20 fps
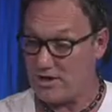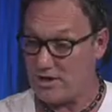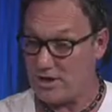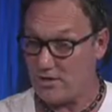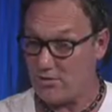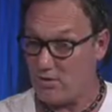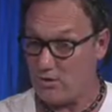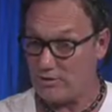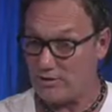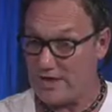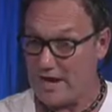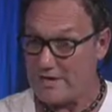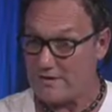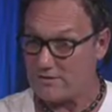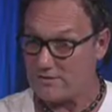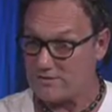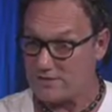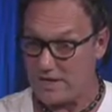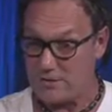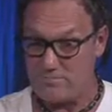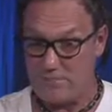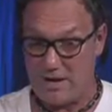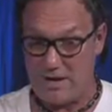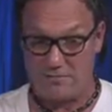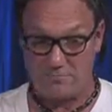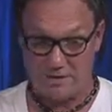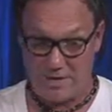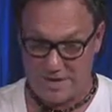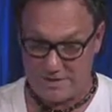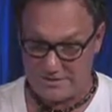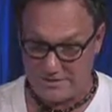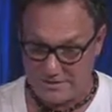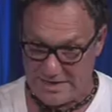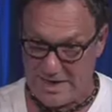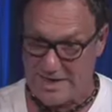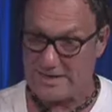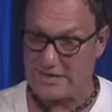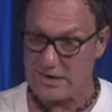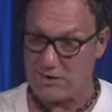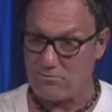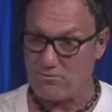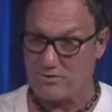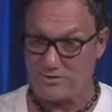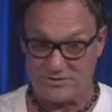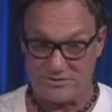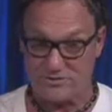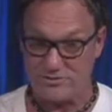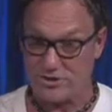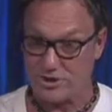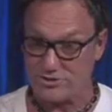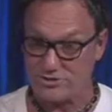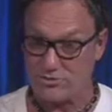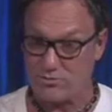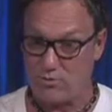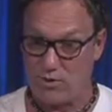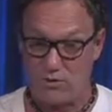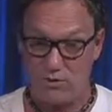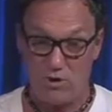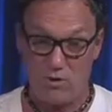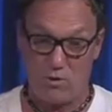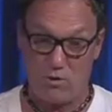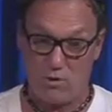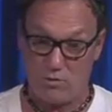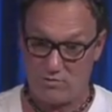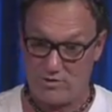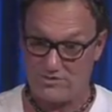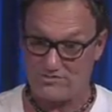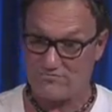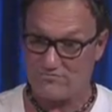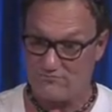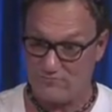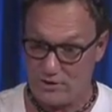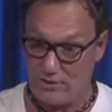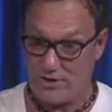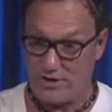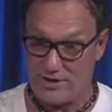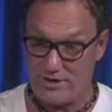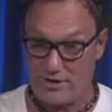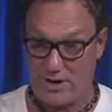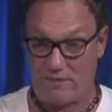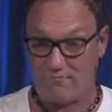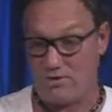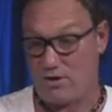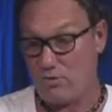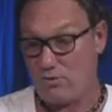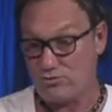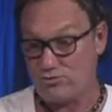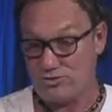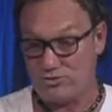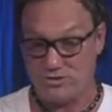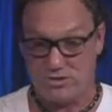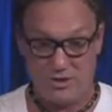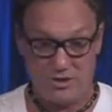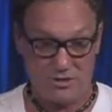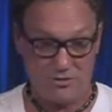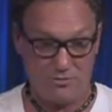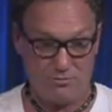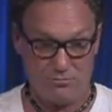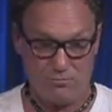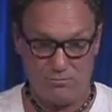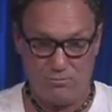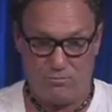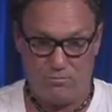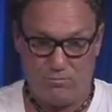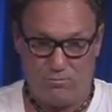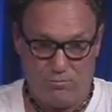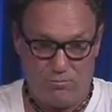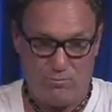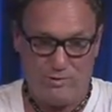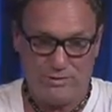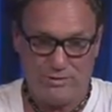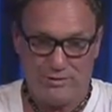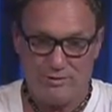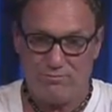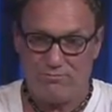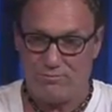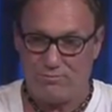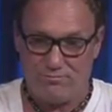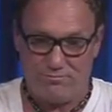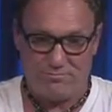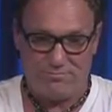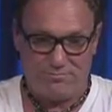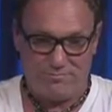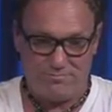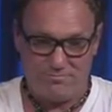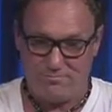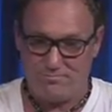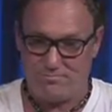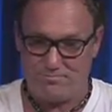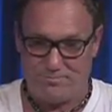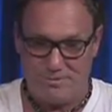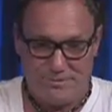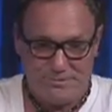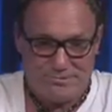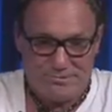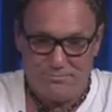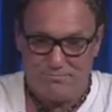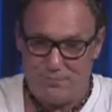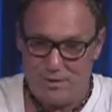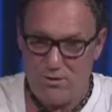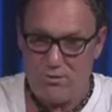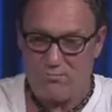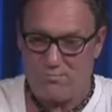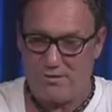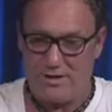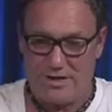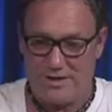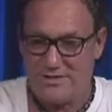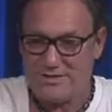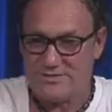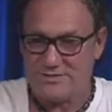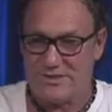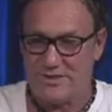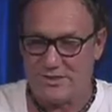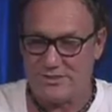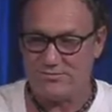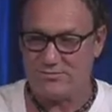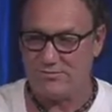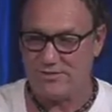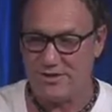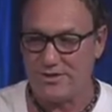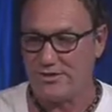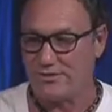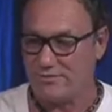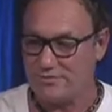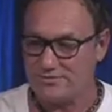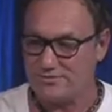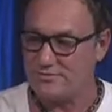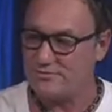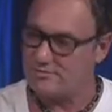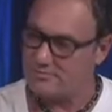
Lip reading: all the islands and take care of this injection well or this flooding of our oceans with literal piss and poop. I just think it's ridiculous.